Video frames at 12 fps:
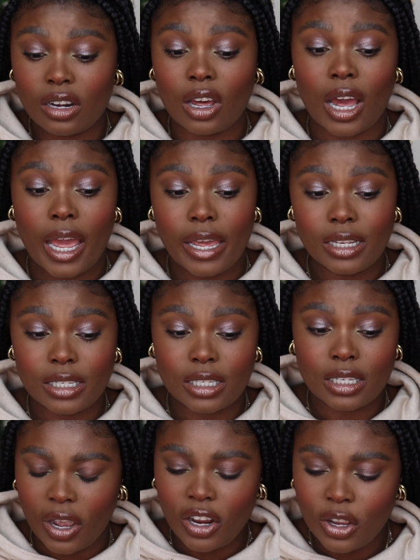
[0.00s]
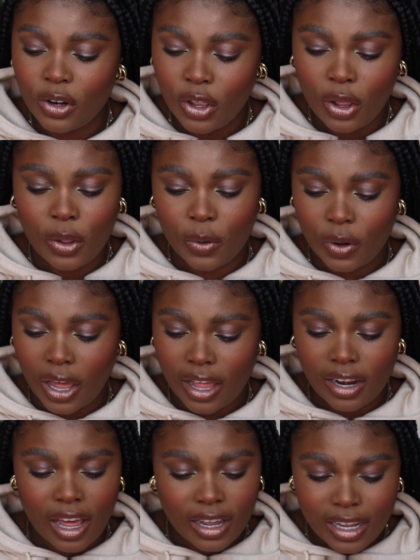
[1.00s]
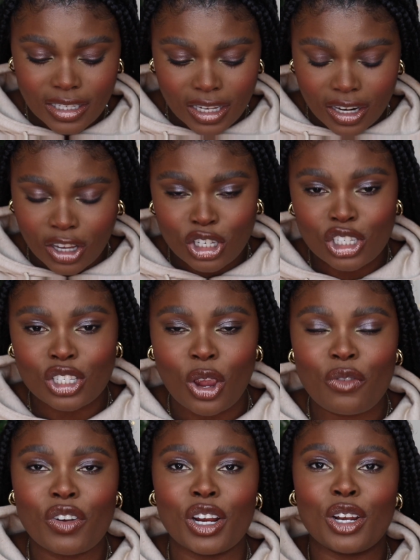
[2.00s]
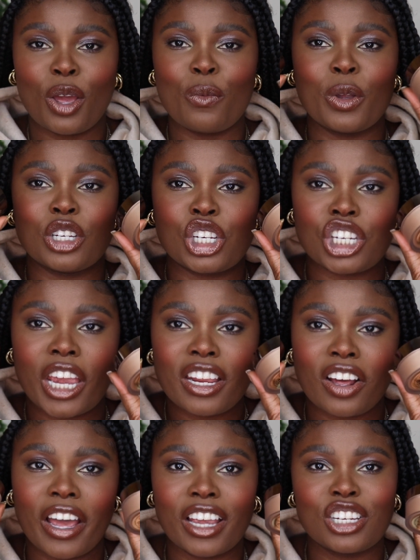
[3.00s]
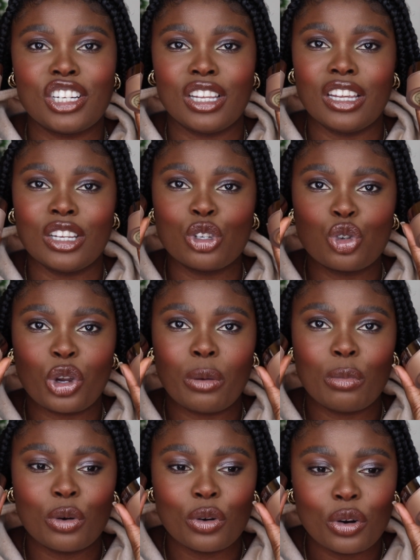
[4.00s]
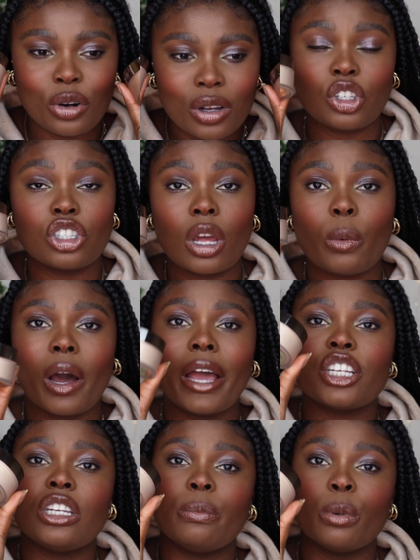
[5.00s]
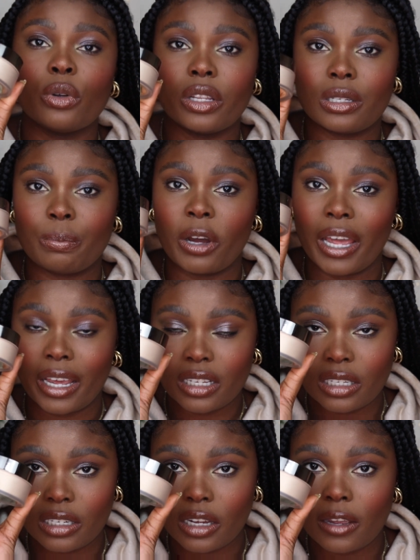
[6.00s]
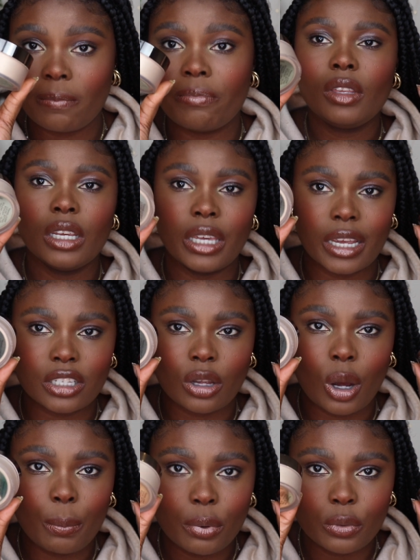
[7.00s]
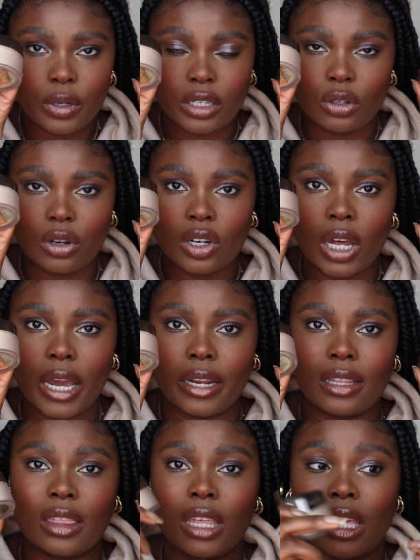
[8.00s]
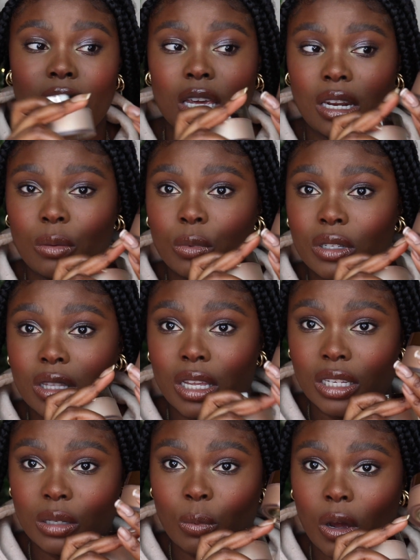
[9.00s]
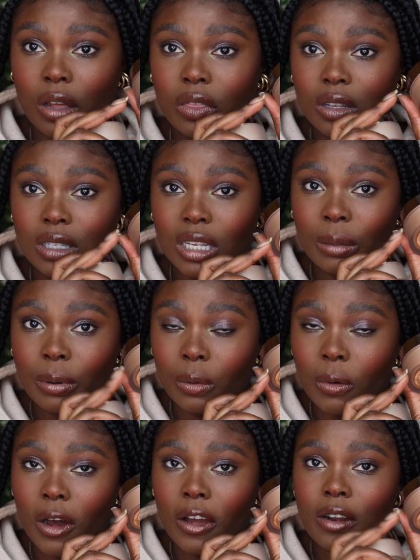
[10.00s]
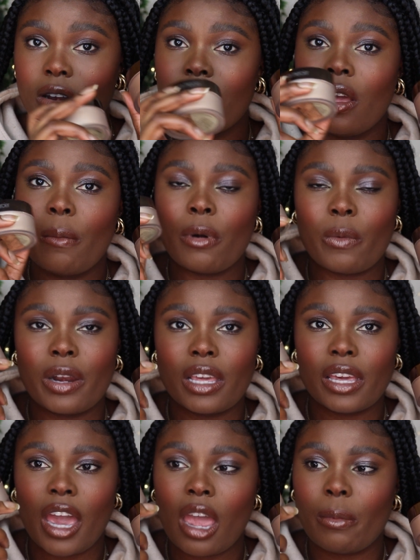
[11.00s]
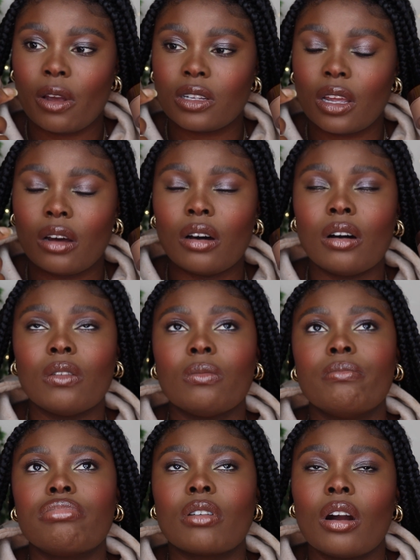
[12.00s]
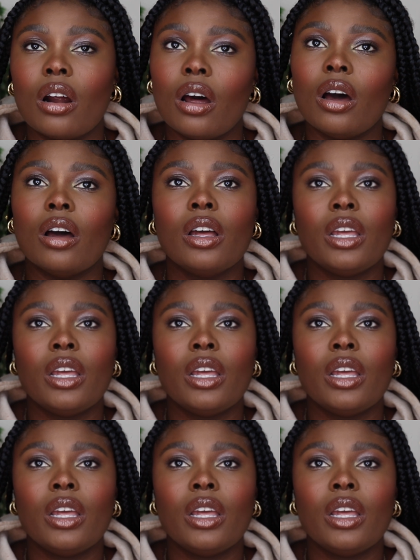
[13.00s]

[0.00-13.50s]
nice. I don't know, like I said, I just don't really know which shade I actually enjoy more. Do you know what? I actually bought this by accident. Yeah, so I bought this online thinking it was this one, the deeper one, but when it came I was like, oh bruh,